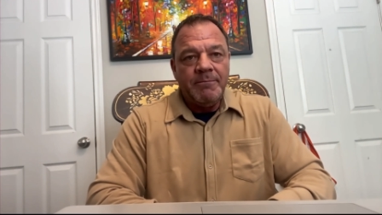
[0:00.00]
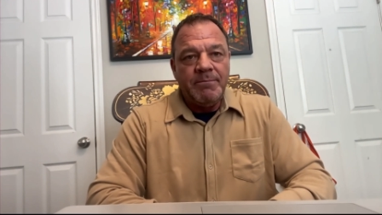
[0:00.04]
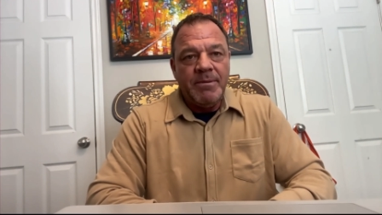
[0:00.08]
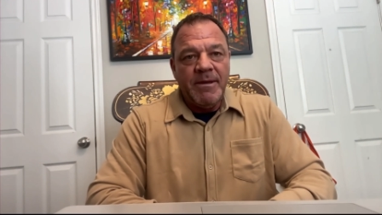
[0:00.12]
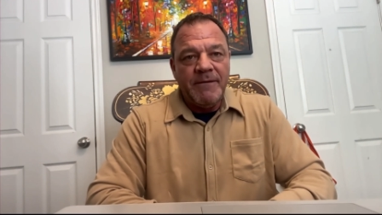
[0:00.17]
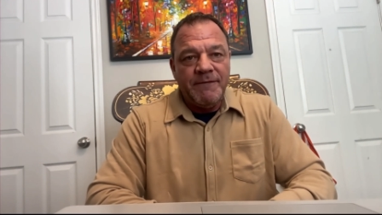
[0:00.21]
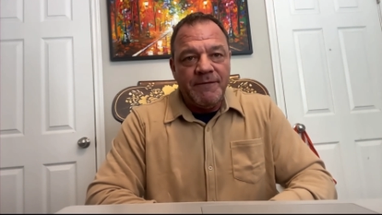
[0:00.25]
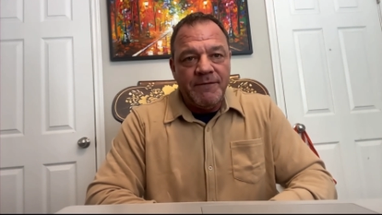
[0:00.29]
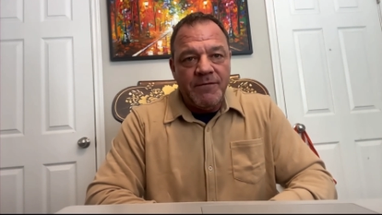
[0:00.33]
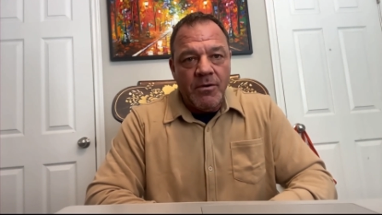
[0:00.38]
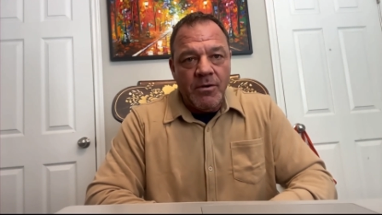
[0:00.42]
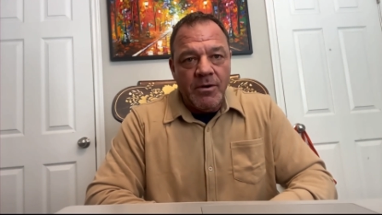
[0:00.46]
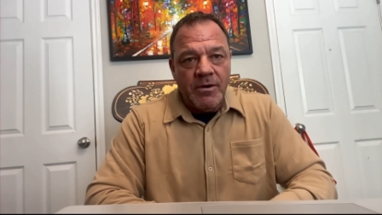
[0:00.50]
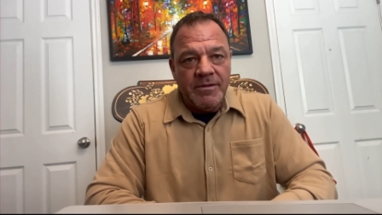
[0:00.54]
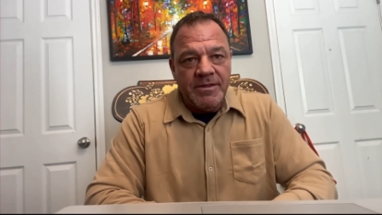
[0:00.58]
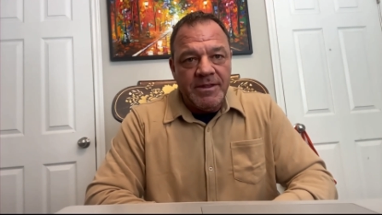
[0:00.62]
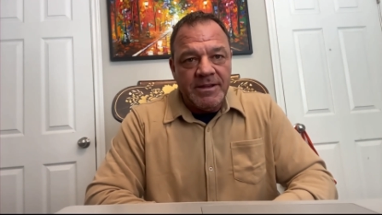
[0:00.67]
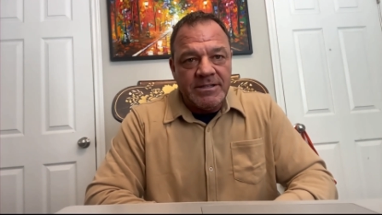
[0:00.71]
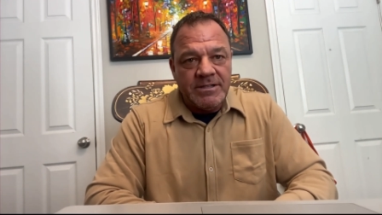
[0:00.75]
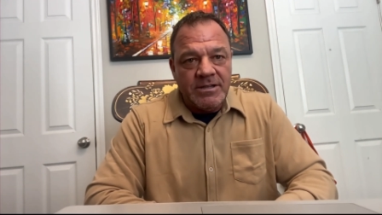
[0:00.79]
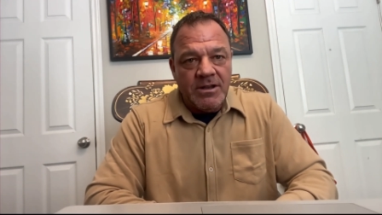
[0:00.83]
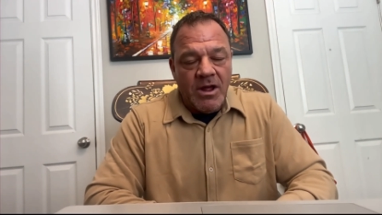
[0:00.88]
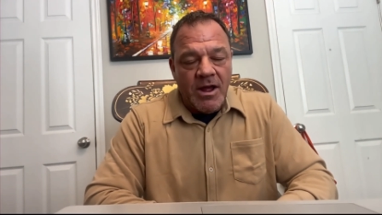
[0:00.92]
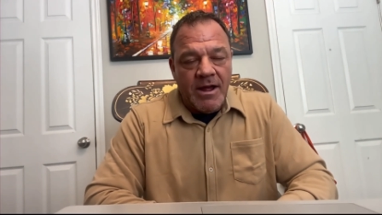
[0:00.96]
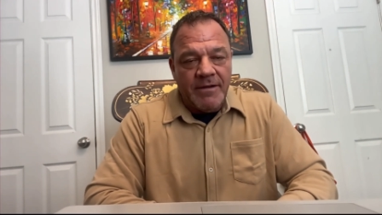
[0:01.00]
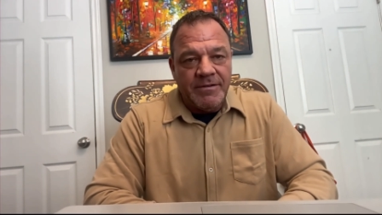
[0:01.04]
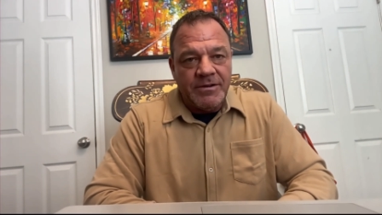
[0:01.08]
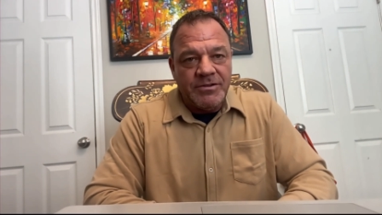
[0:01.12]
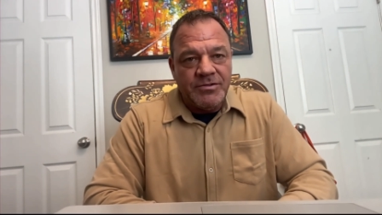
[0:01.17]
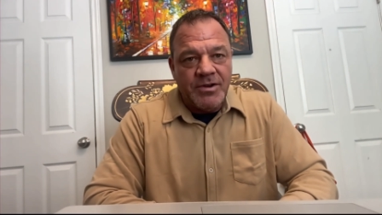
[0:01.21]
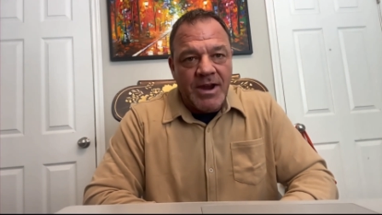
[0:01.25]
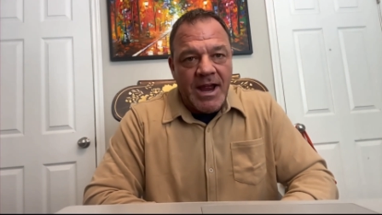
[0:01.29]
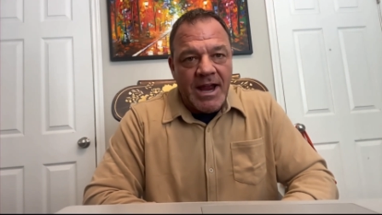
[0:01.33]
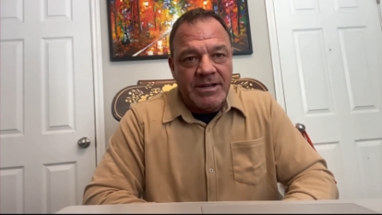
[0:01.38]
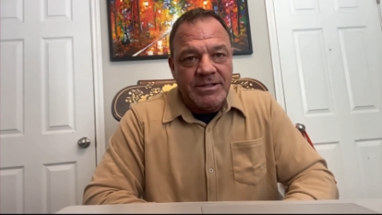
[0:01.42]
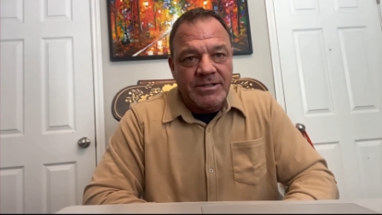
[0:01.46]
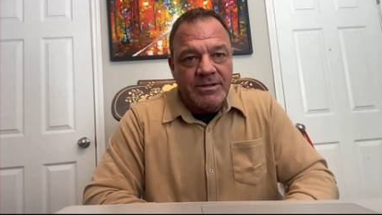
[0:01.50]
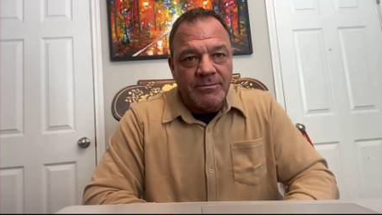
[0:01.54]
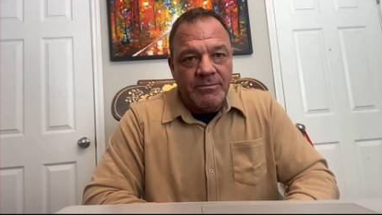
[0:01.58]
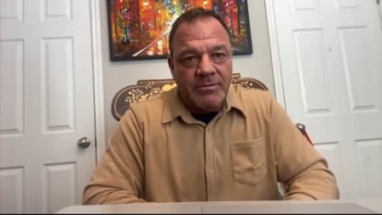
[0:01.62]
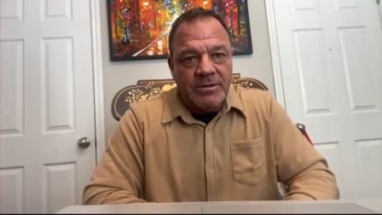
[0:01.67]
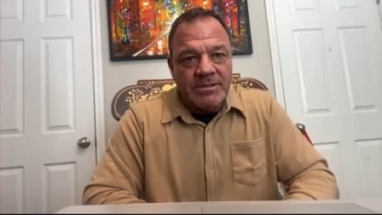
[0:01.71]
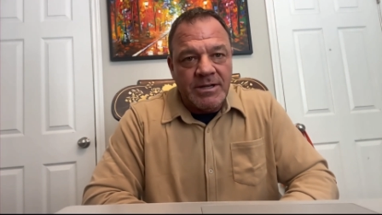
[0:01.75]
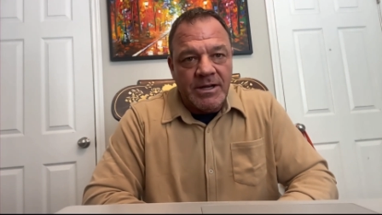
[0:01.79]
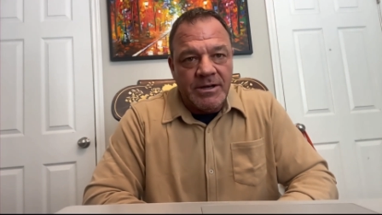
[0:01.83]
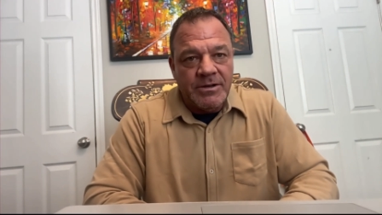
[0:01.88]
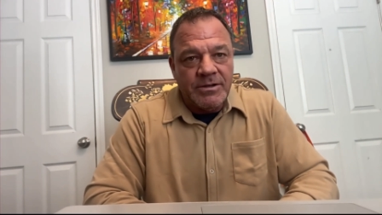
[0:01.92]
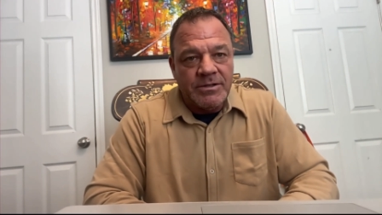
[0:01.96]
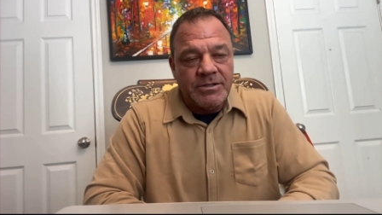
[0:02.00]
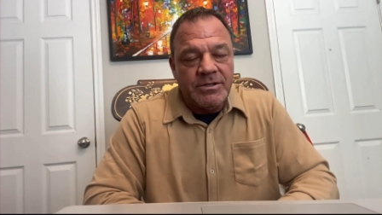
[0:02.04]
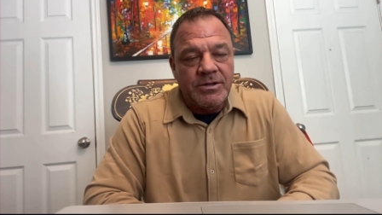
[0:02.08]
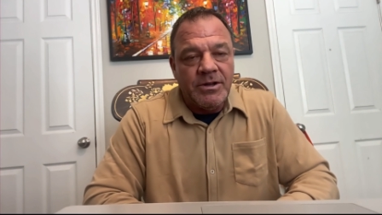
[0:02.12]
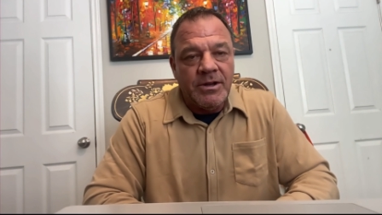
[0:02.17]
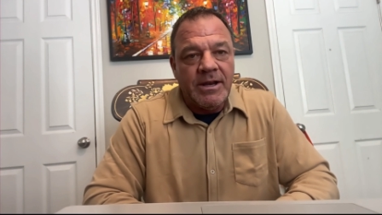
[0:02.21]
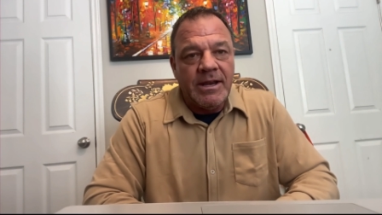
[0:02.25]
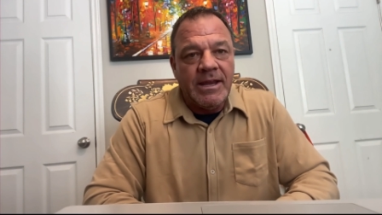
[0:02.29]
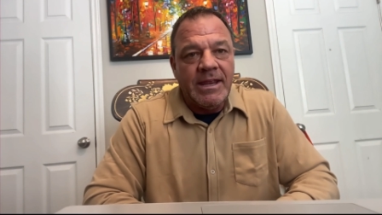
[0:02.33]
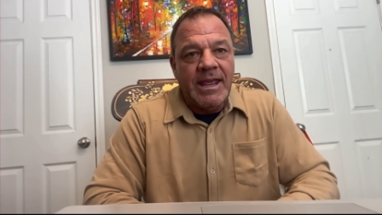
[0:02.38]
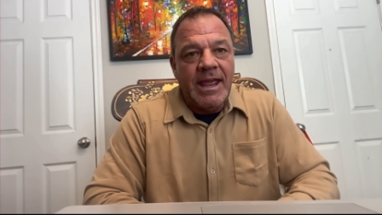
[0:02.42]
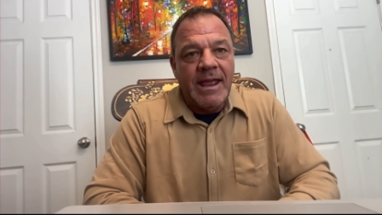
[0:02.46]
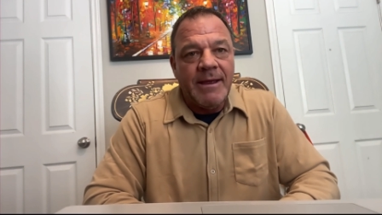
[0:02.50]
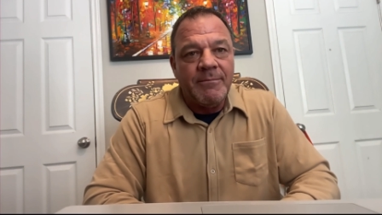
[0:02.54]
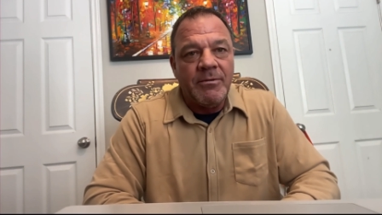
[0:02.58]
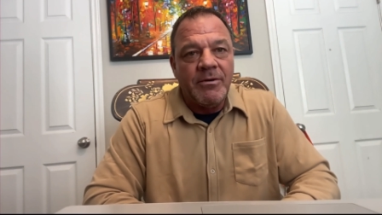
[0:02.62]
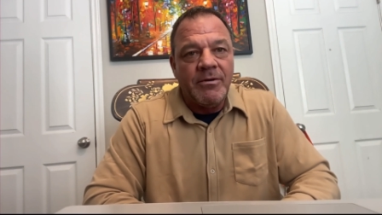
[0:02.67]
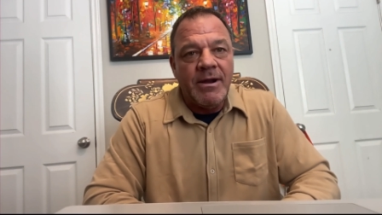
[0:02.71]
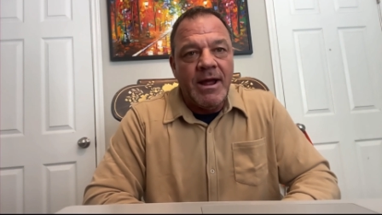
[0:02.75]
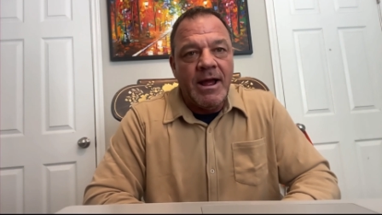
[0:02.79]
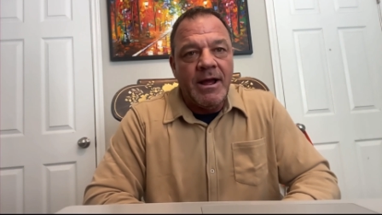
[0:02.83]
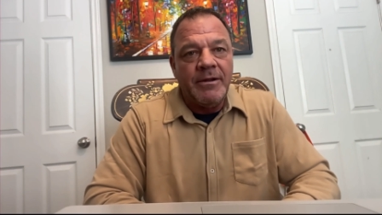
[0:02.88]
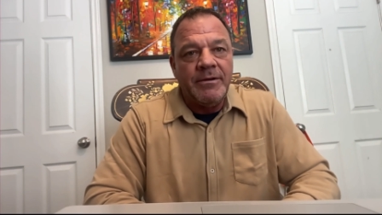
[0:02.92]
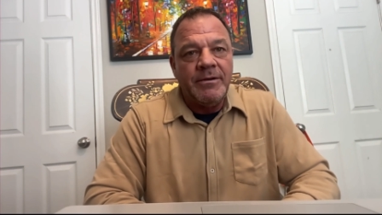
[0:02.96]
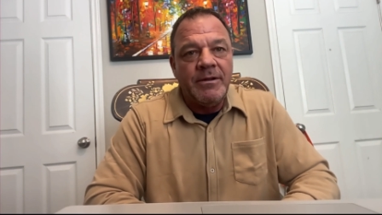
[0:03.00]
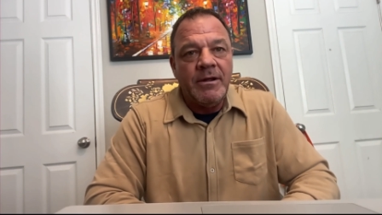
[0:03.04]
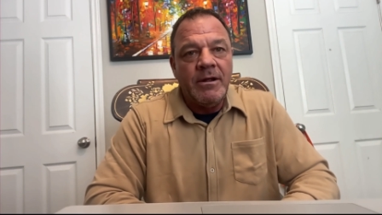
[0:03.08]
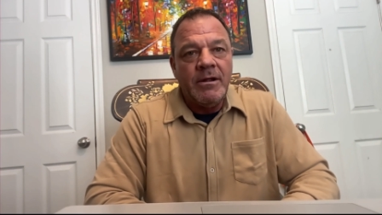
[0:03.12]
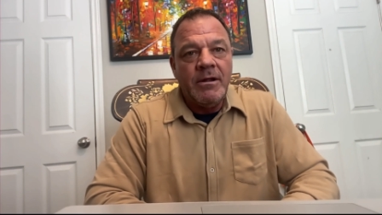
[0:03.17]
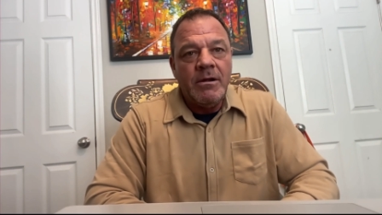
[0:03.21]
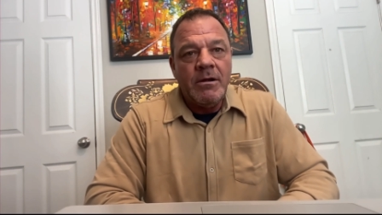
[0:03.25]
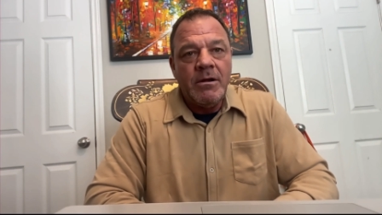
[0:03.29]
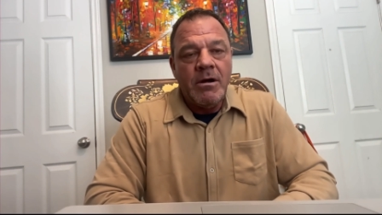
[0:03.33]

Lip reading: before this law of attraction was understood and came around,